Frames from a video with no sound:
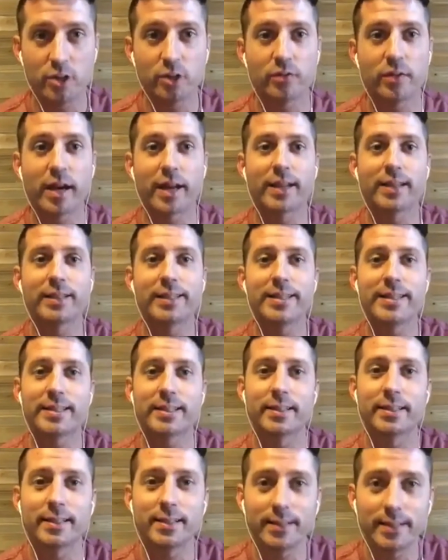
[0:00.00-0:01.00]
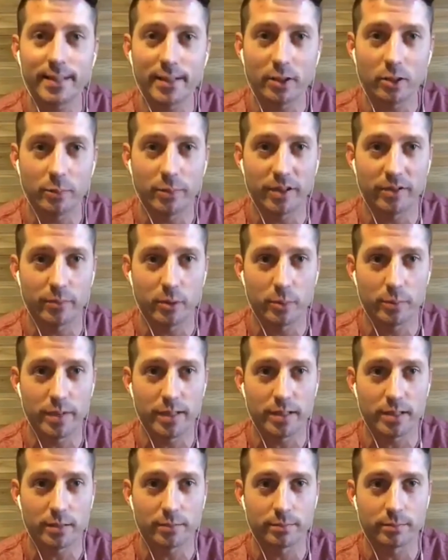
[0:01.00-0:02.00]
You've got at least a little bit of
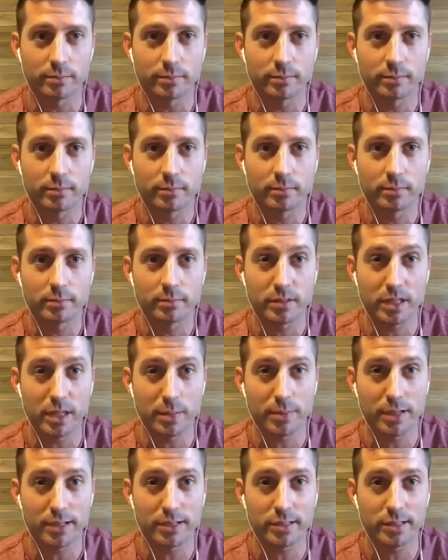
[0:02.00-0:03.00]
momentum. Does that make